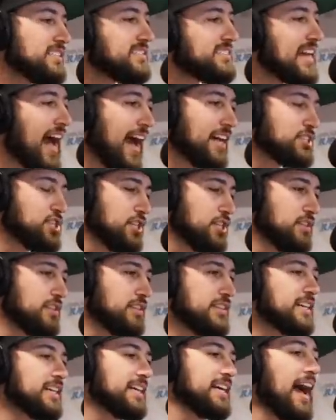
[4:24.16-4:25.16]
dodging
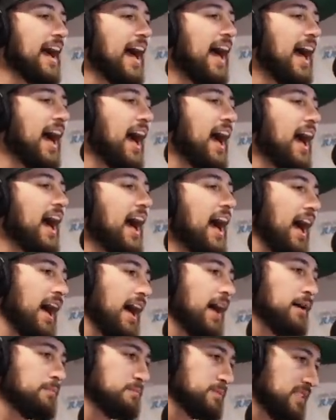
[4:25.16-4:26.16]
the
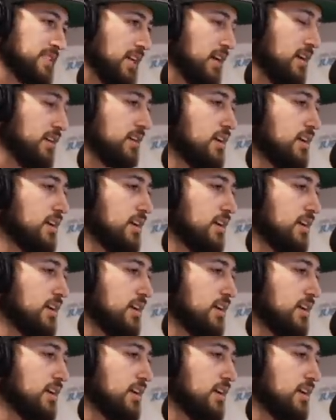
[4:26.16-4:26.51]
cops